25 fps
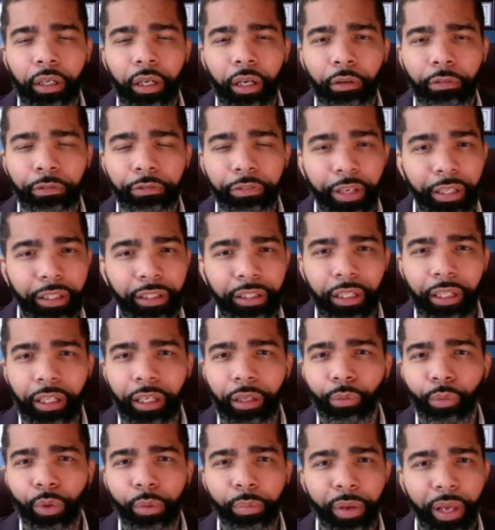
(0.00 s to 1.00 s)
of fixing
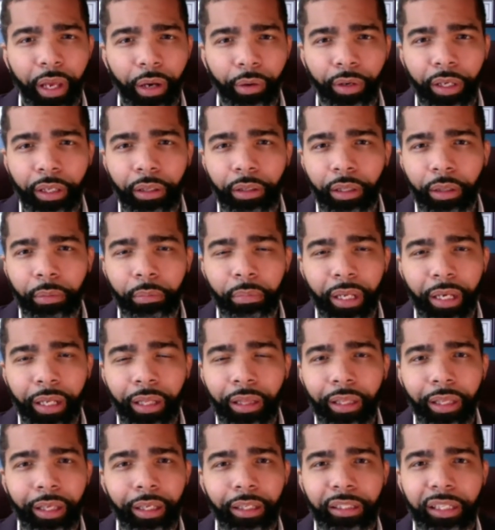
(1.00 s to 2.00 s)
and repairing the many
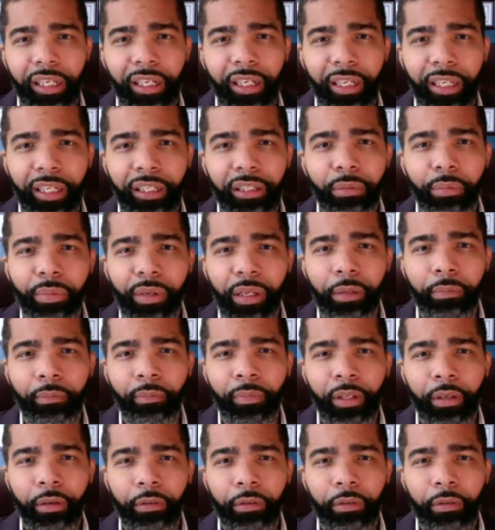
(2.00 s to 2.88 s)
things that need to be